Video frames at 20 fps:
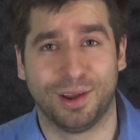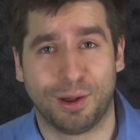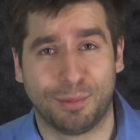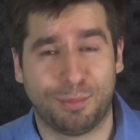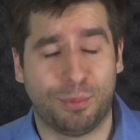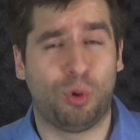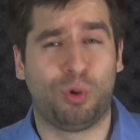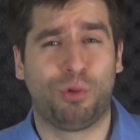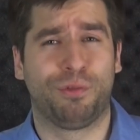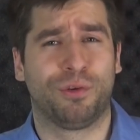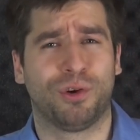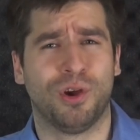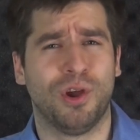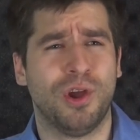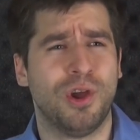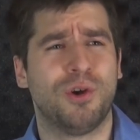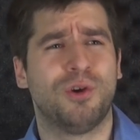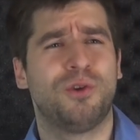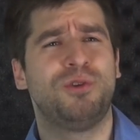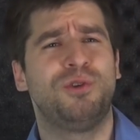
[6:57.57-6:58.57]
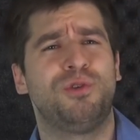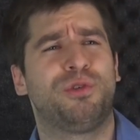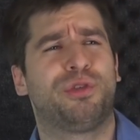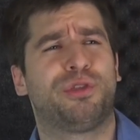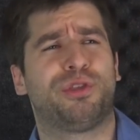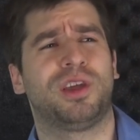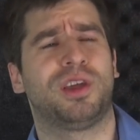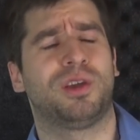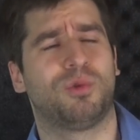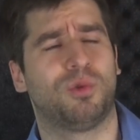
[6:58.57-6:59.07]
A poll for who you
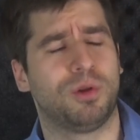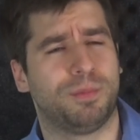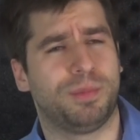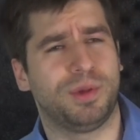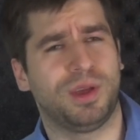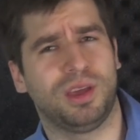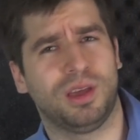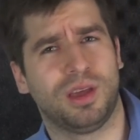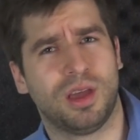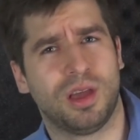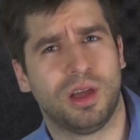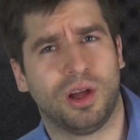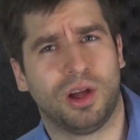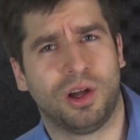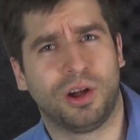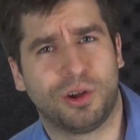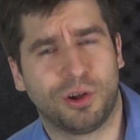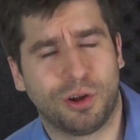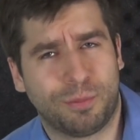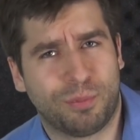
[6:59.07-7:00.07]
think would be a good